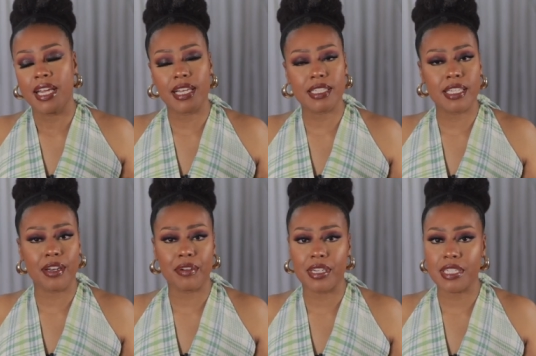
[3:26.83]

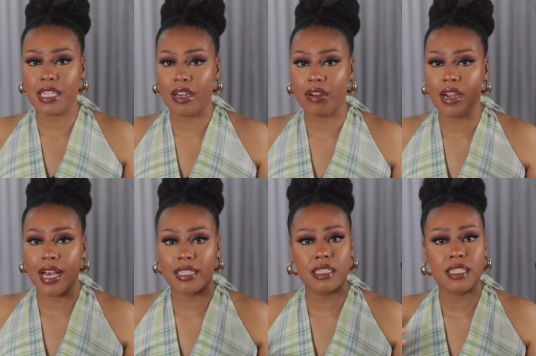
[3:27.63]
etc., etc.
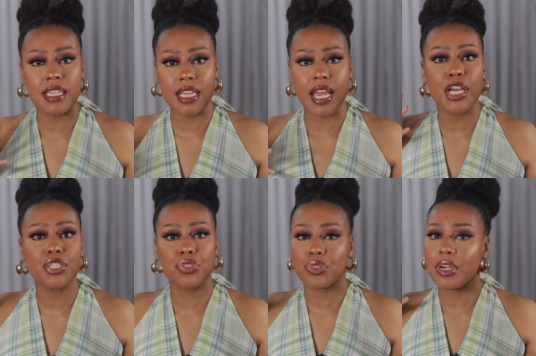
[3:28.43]
I just need
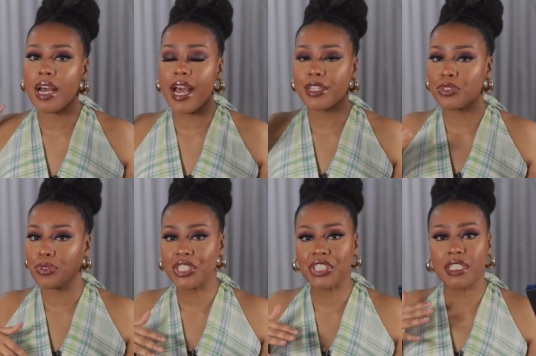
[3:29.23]
extra
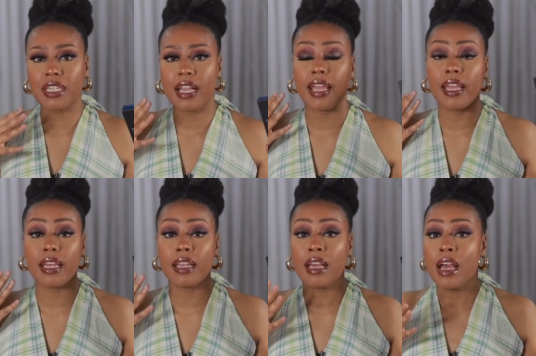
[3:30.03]
hydration,
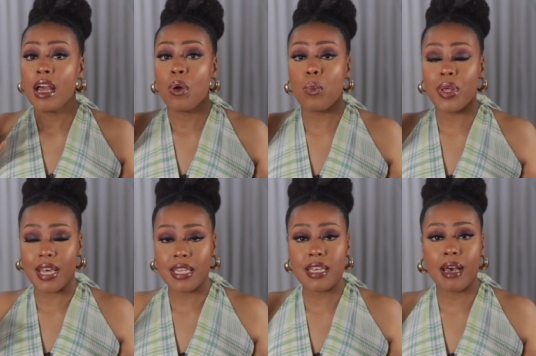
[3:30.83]
and when
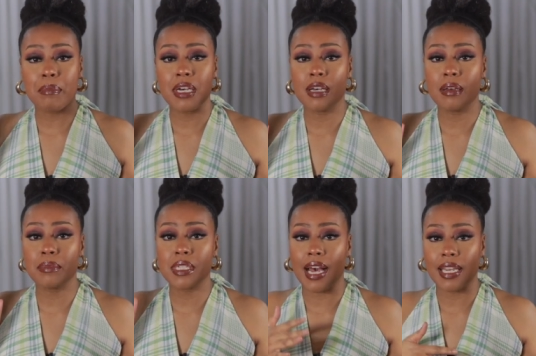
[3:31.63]
that time
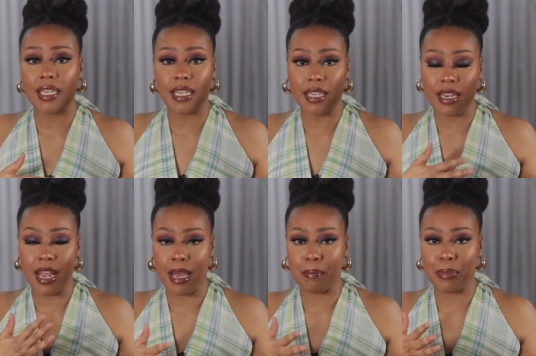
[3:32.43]
comes, I need an
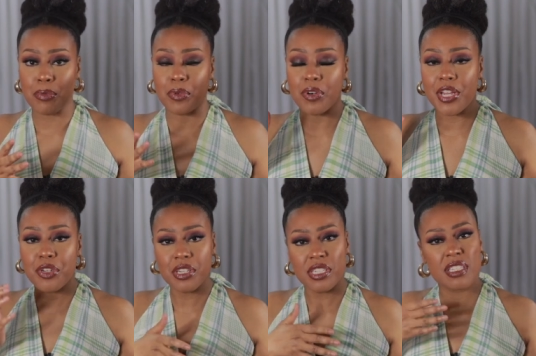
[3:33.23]
ampule. And
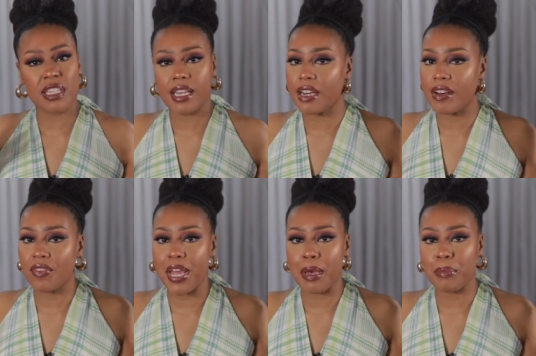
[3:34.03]
you can just think
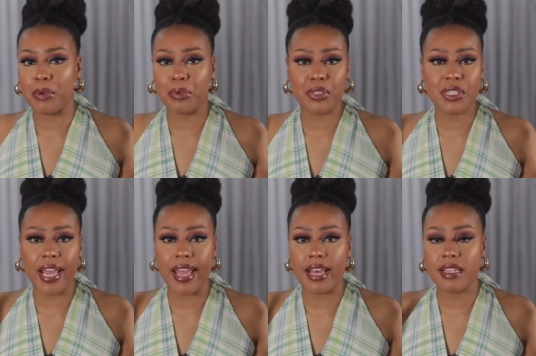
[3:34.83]
of ampules
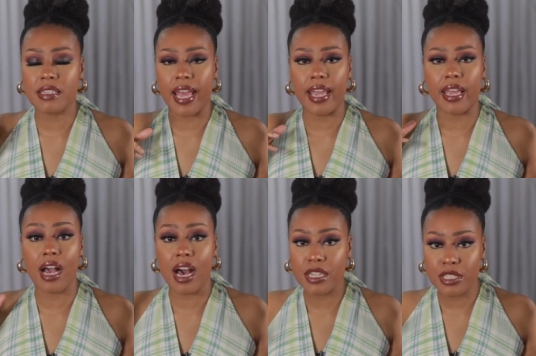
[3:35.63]
as a
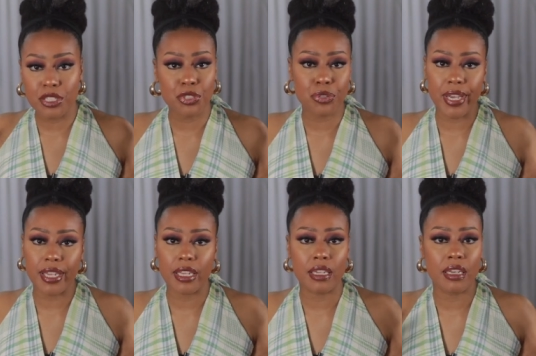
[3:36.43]

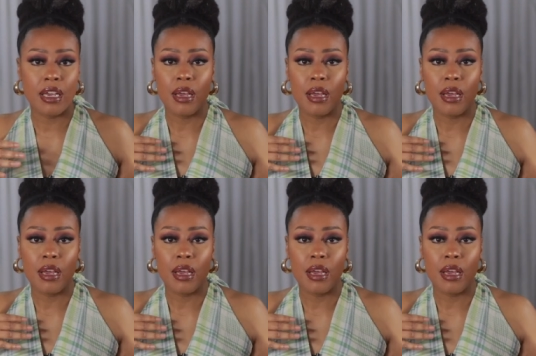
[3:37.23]
concentrated